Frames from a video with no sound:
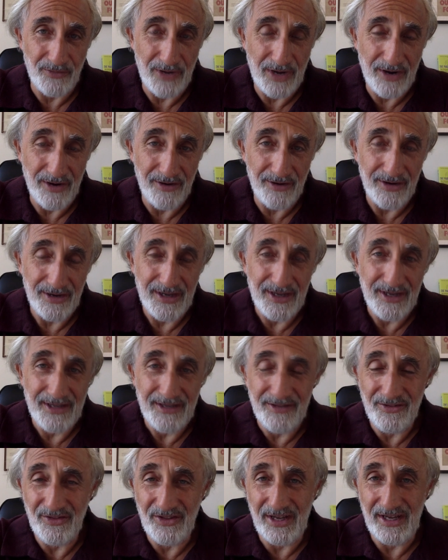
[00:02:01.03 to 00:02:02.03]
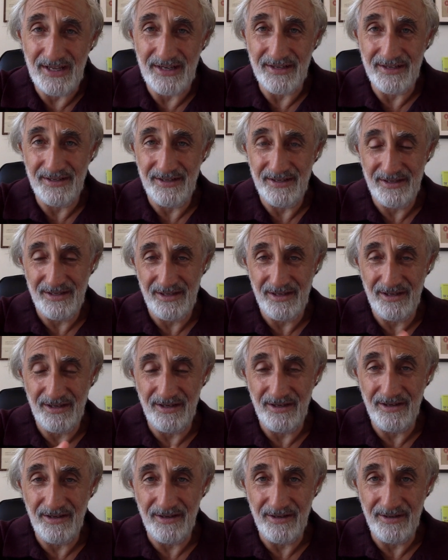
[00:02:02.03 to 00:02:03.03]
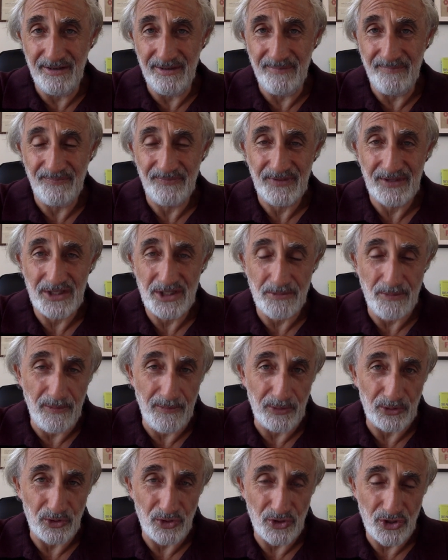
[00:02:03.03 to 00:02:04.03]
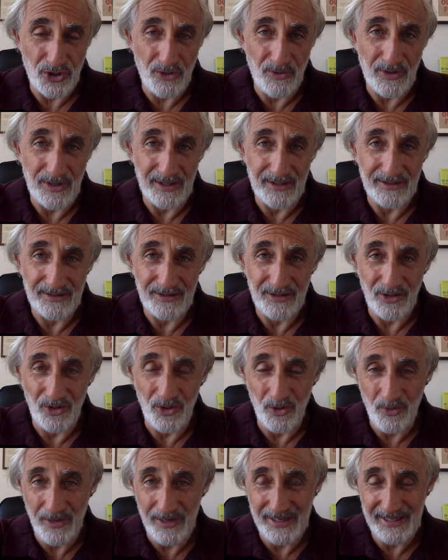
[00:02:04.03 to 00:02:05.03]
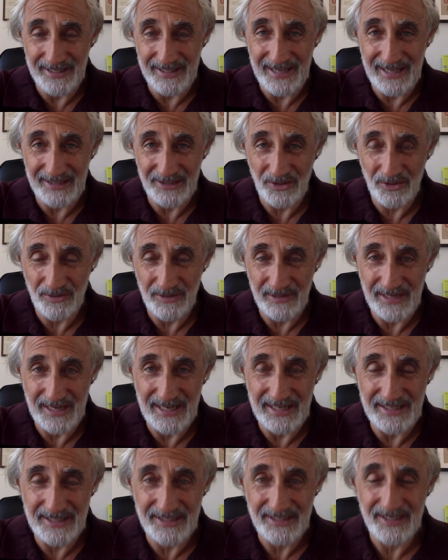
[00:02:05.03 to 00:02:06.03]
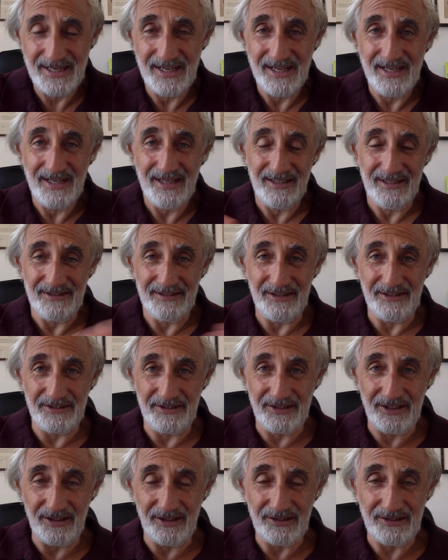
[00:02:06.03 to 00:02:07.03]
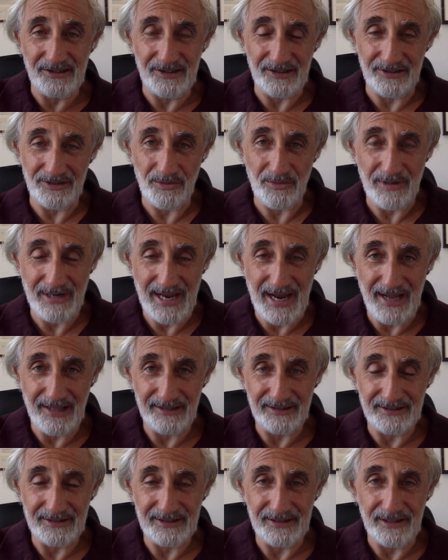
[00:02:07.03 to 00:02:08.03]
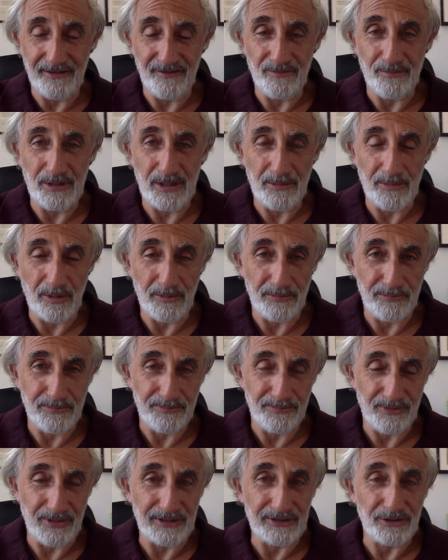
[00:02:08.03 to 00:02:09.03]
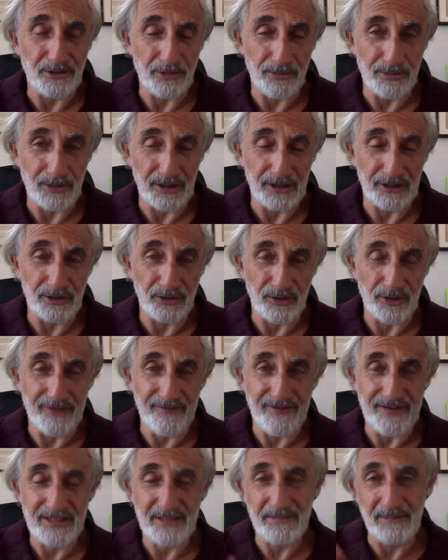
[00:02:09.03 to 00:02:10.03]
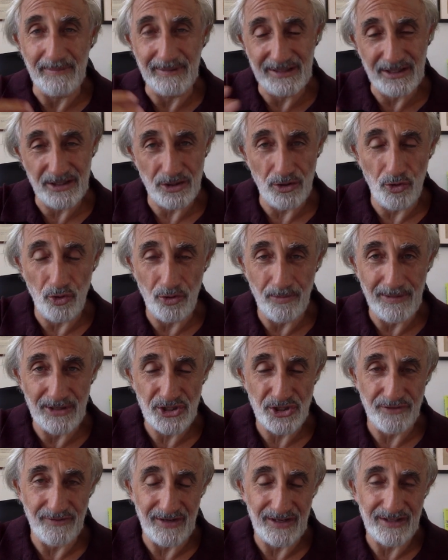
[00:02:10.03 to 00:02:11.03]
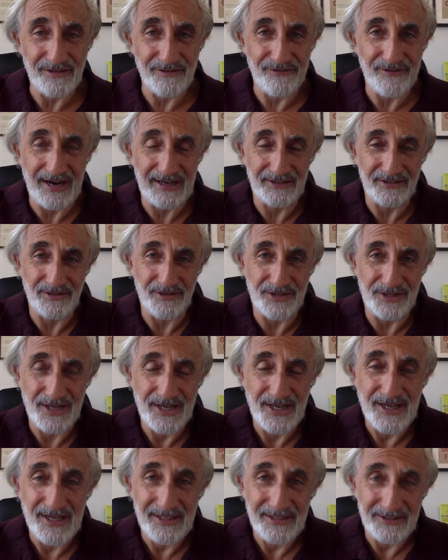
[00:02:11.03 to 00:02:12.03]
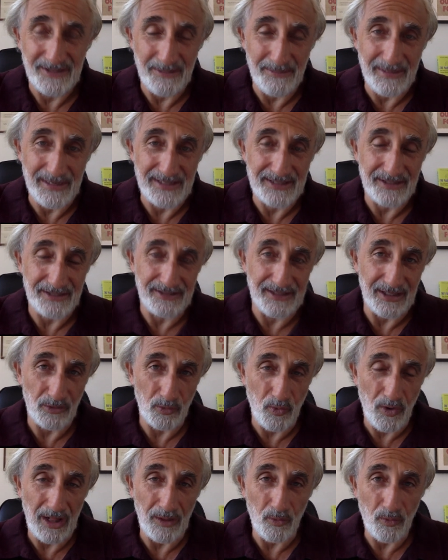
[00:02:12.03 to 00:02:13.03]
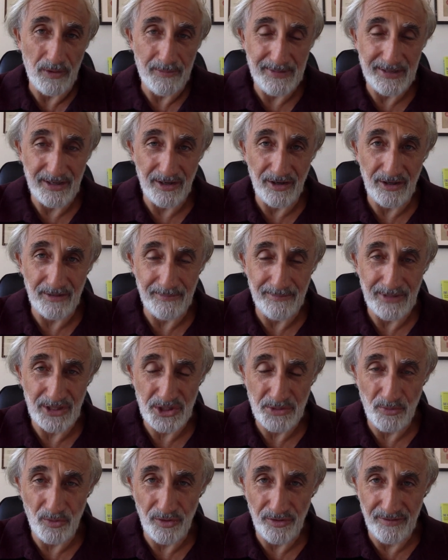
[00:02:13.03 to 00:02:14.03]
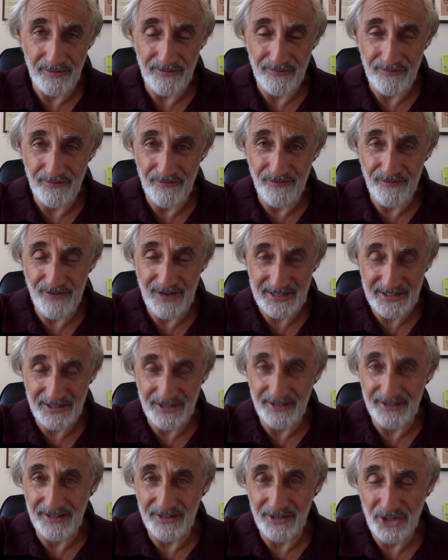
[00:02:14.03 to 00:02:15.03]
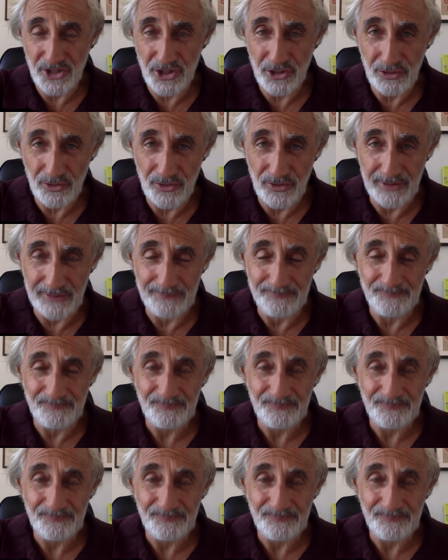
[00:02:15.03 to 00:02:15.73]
rare than uh, spermatozoa, already that creates the tilted reality of minimal parental obligatory investment. But there's a whole bunch of other factors that makes it that while women are much more vested in their children,